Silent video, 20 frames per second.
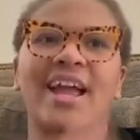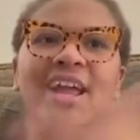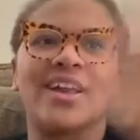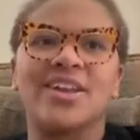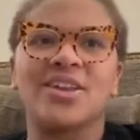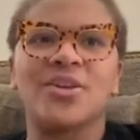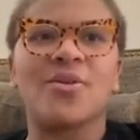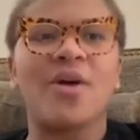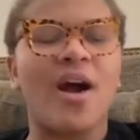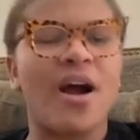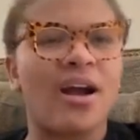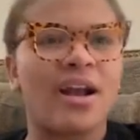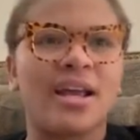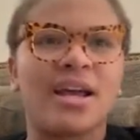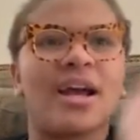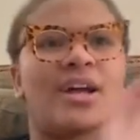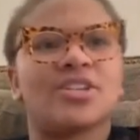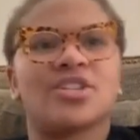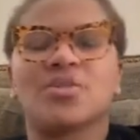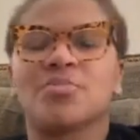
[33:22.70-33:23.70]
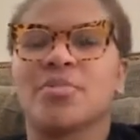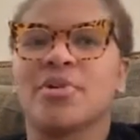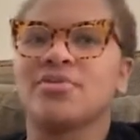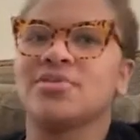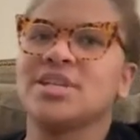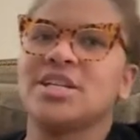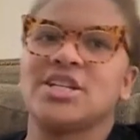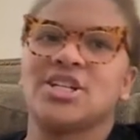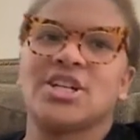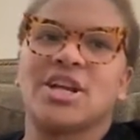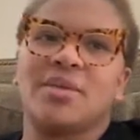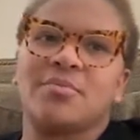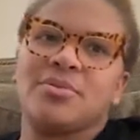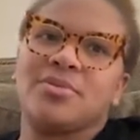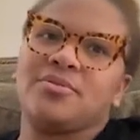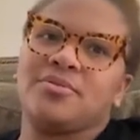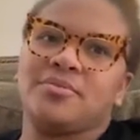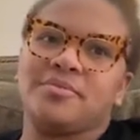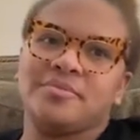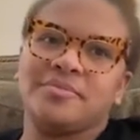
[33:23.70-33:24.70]
And you already got your protein
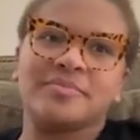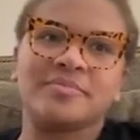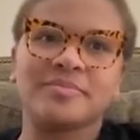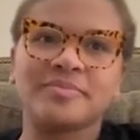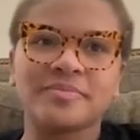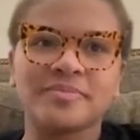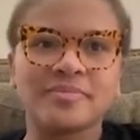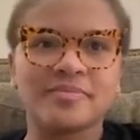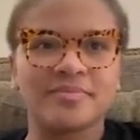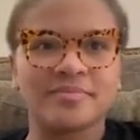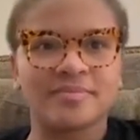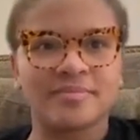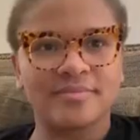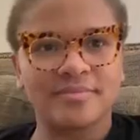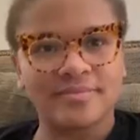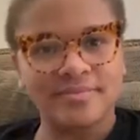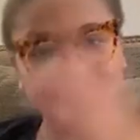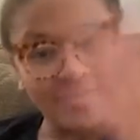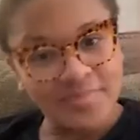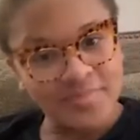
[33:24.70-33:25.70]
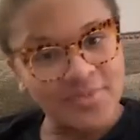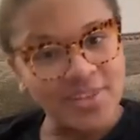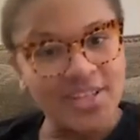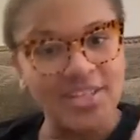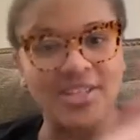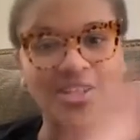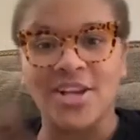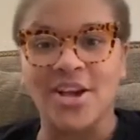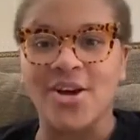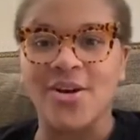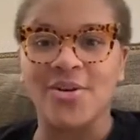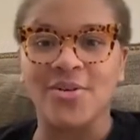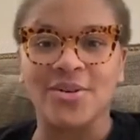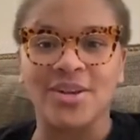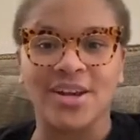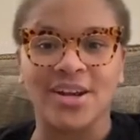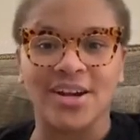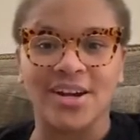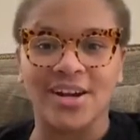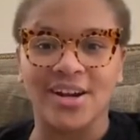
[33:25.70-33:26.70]
shampoo. Yep. So
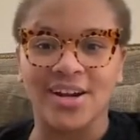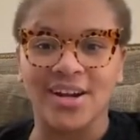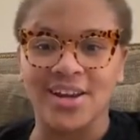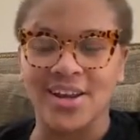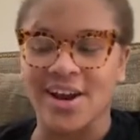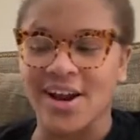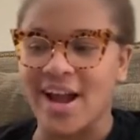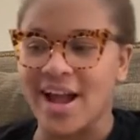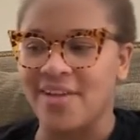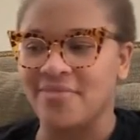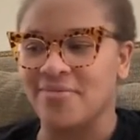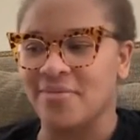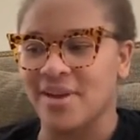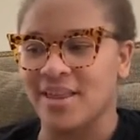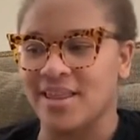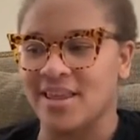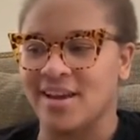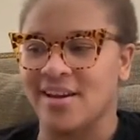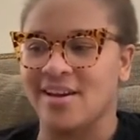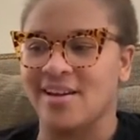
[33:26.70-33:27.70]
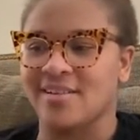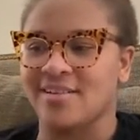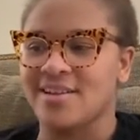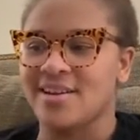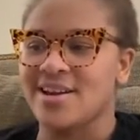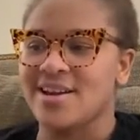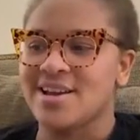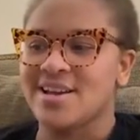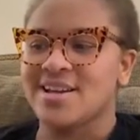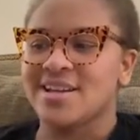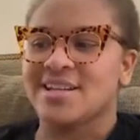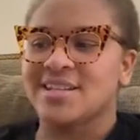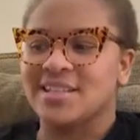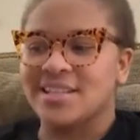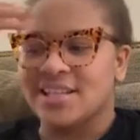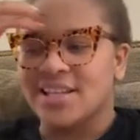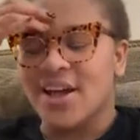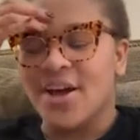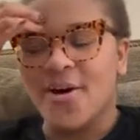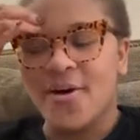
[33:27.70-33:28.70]
you're halfway there.
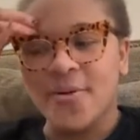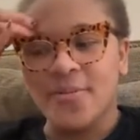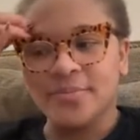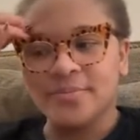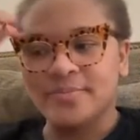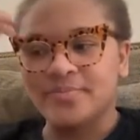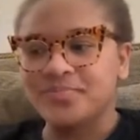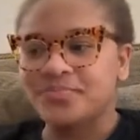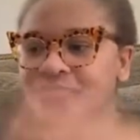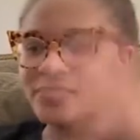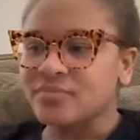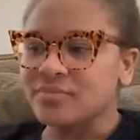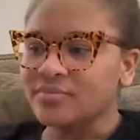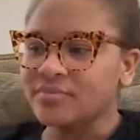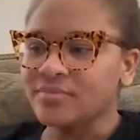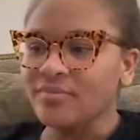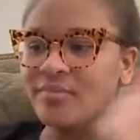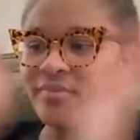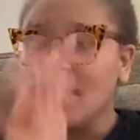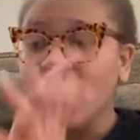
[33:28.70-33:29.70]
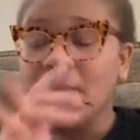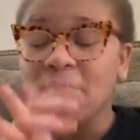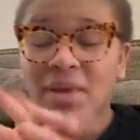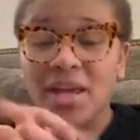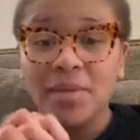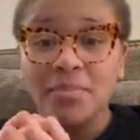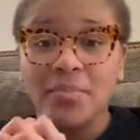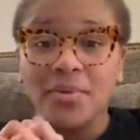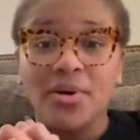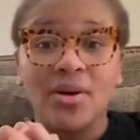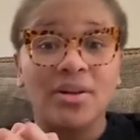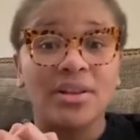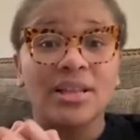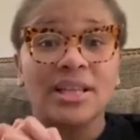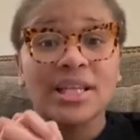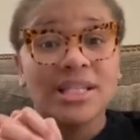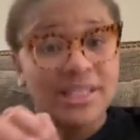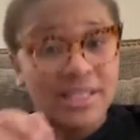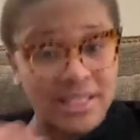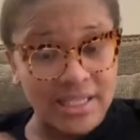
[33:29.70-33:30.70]
So people,
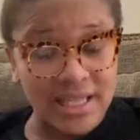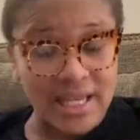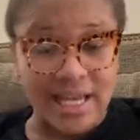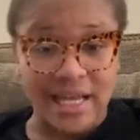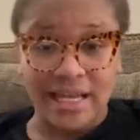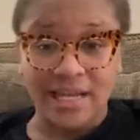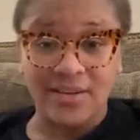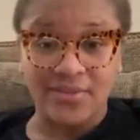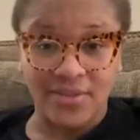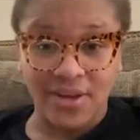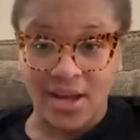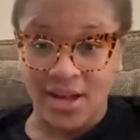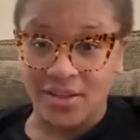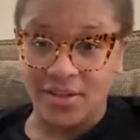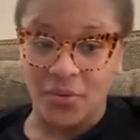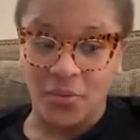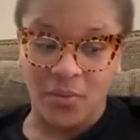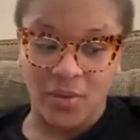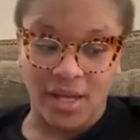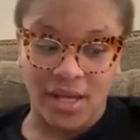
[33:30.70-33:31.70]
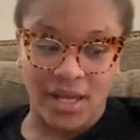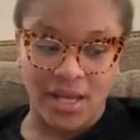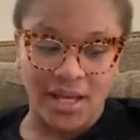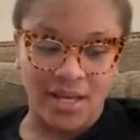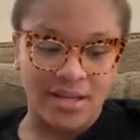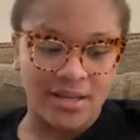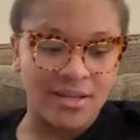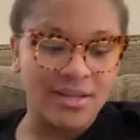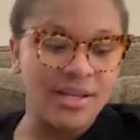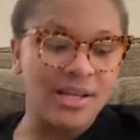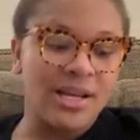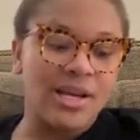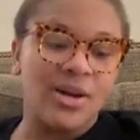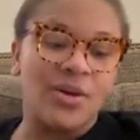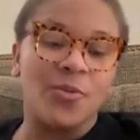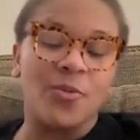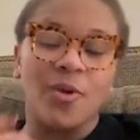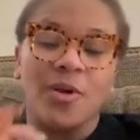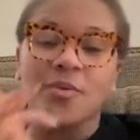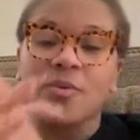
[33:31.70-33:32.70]
this is the end of Color Week.
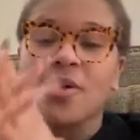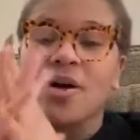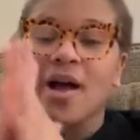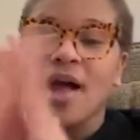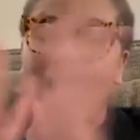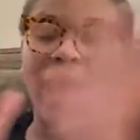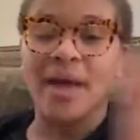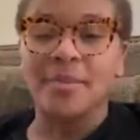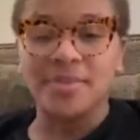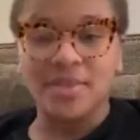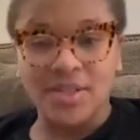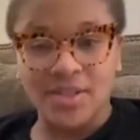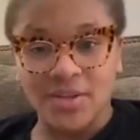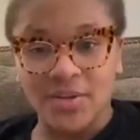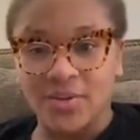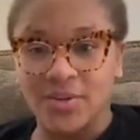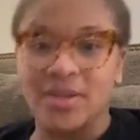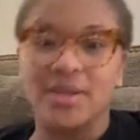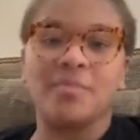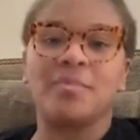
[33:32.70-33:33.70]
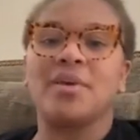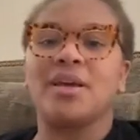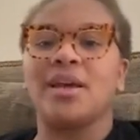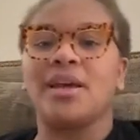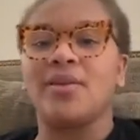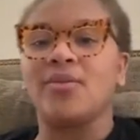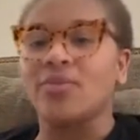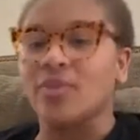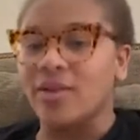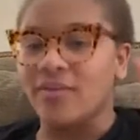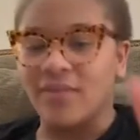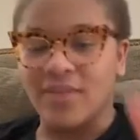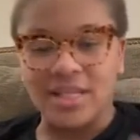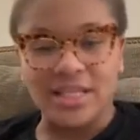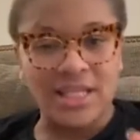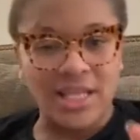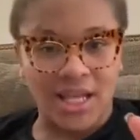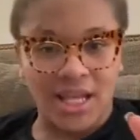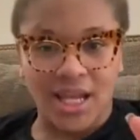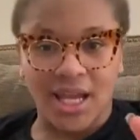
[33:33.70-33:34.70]
We will absolutely be
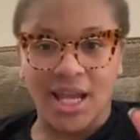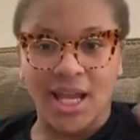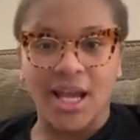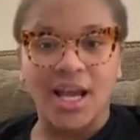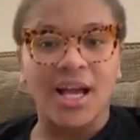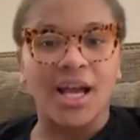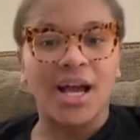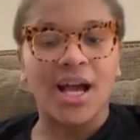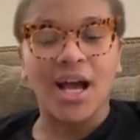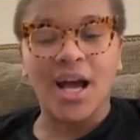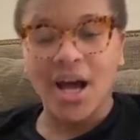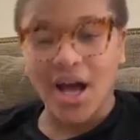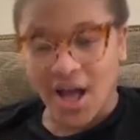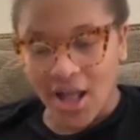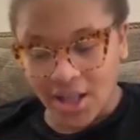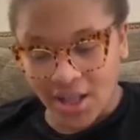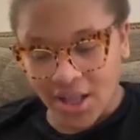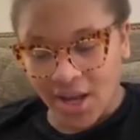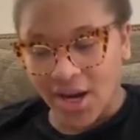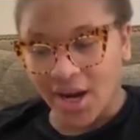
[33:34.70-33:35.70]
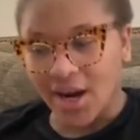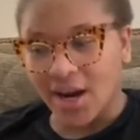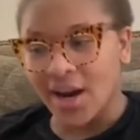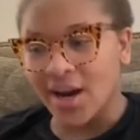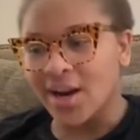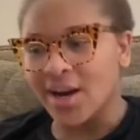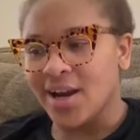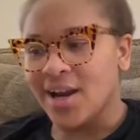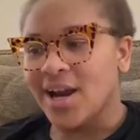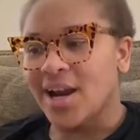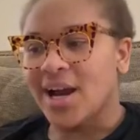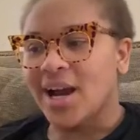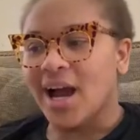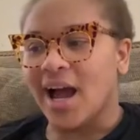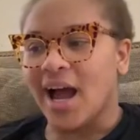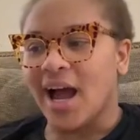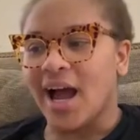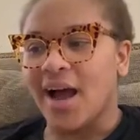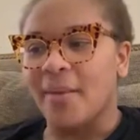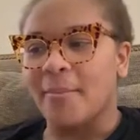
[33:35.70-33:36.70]
revisiting color.
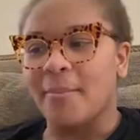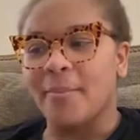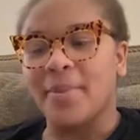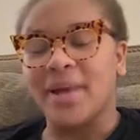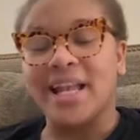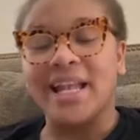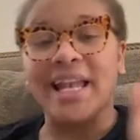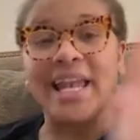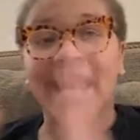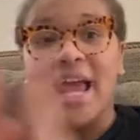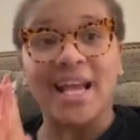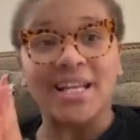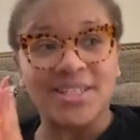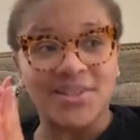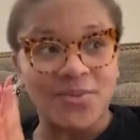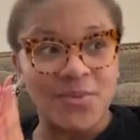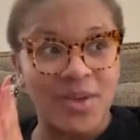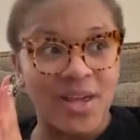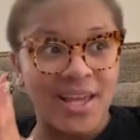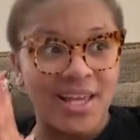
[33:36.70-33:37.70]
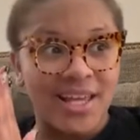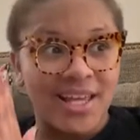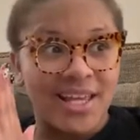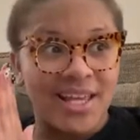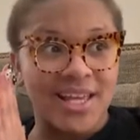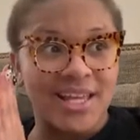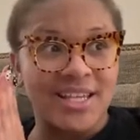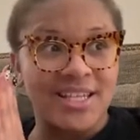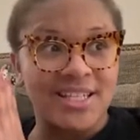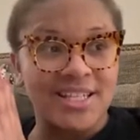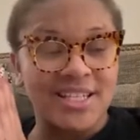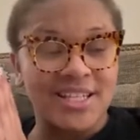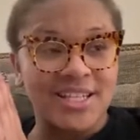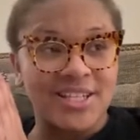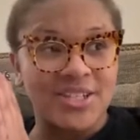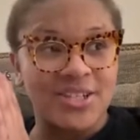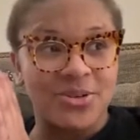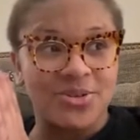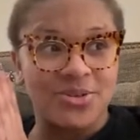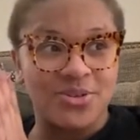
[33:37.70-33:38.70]
But next week is
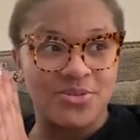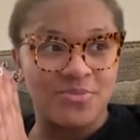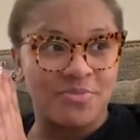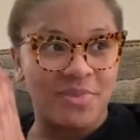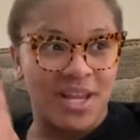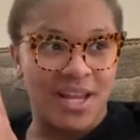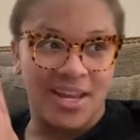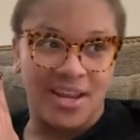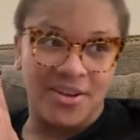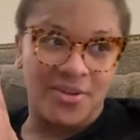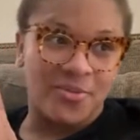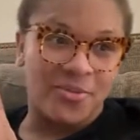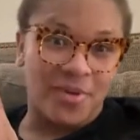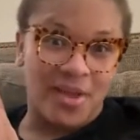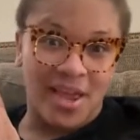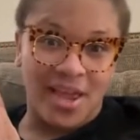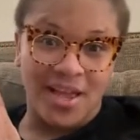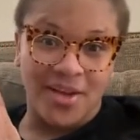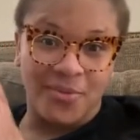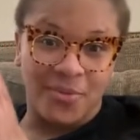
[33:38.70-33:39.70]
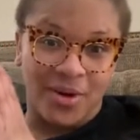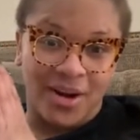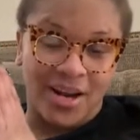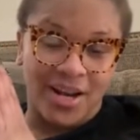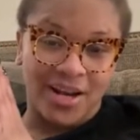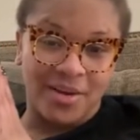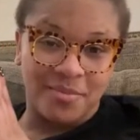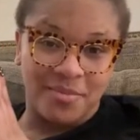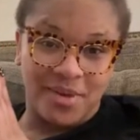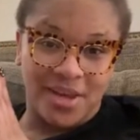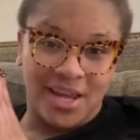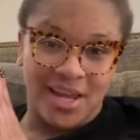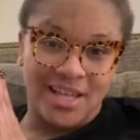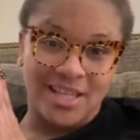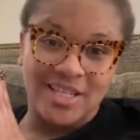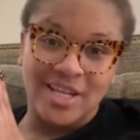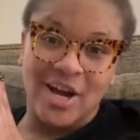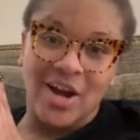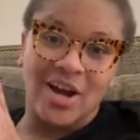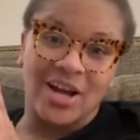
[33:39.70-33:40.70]
social media week. We're going to
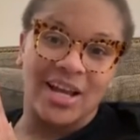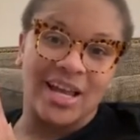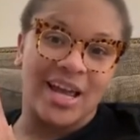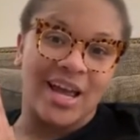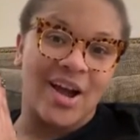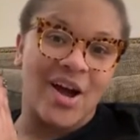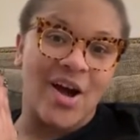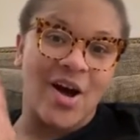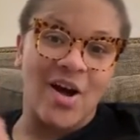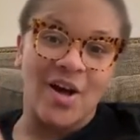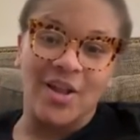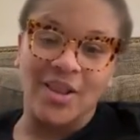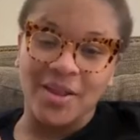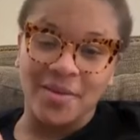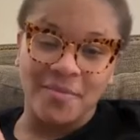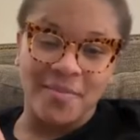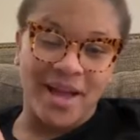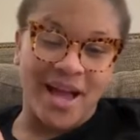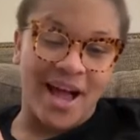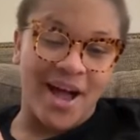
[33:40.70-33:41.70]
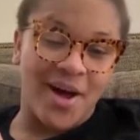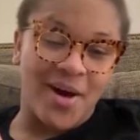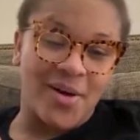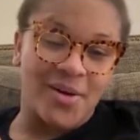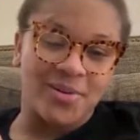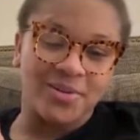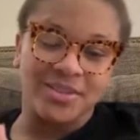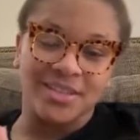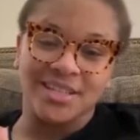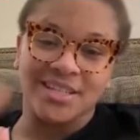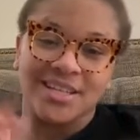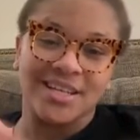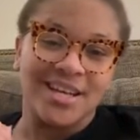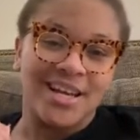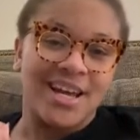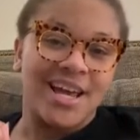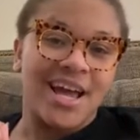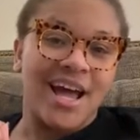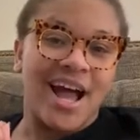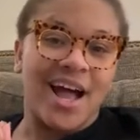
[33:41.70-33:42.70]
be talking all about,
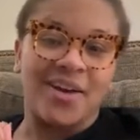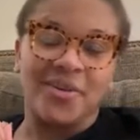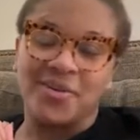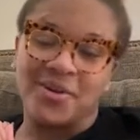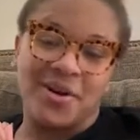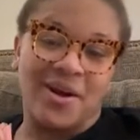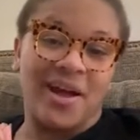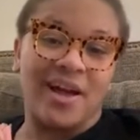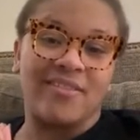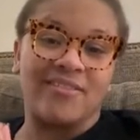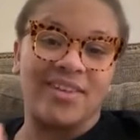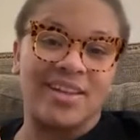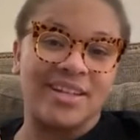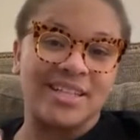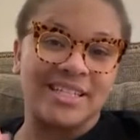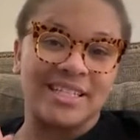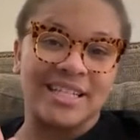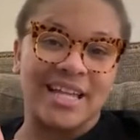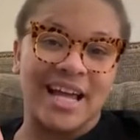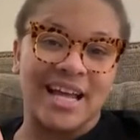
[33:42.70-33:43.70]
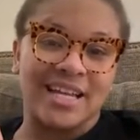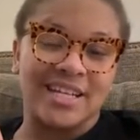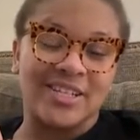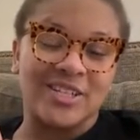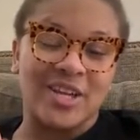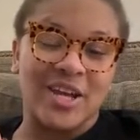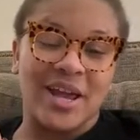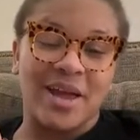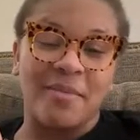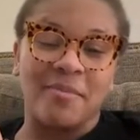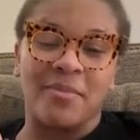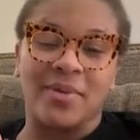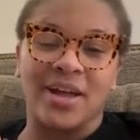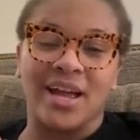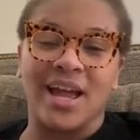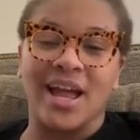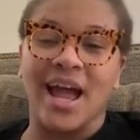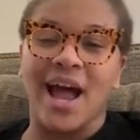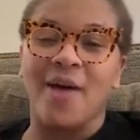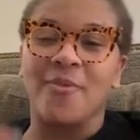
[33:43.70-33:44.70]
I don't know, I haven't decided yet, but
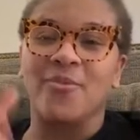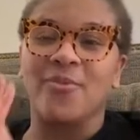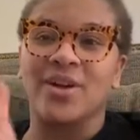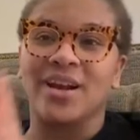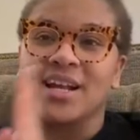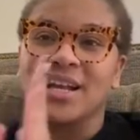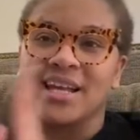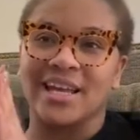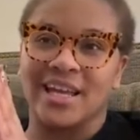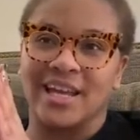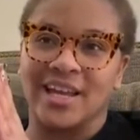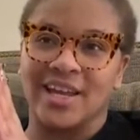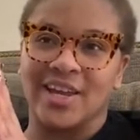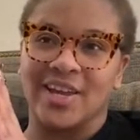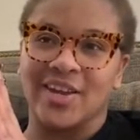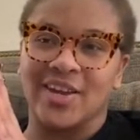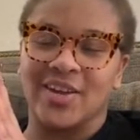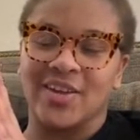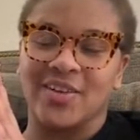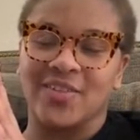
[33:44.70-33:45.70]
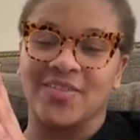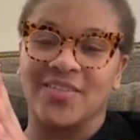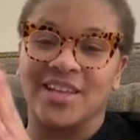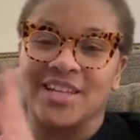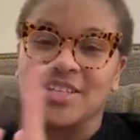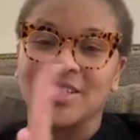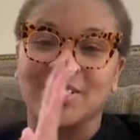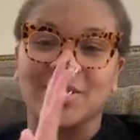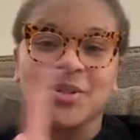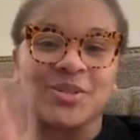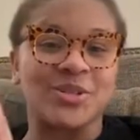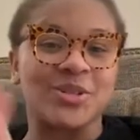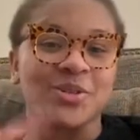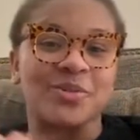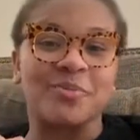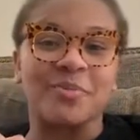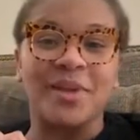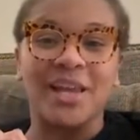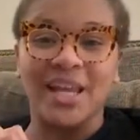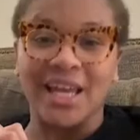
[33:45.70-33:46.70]
I want to give
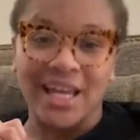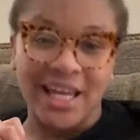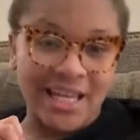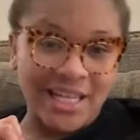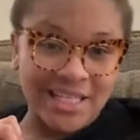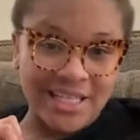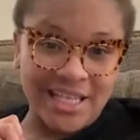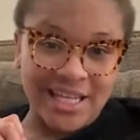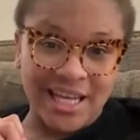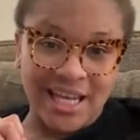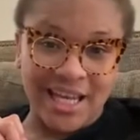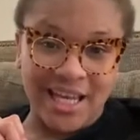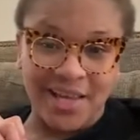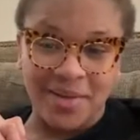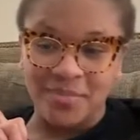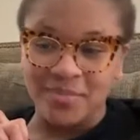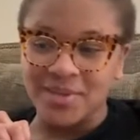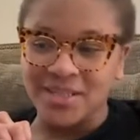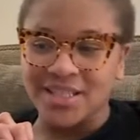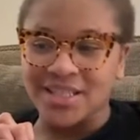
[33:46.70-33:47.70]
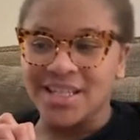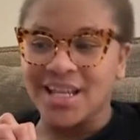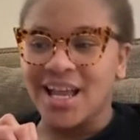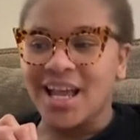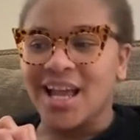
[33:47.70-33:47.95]
social media tips.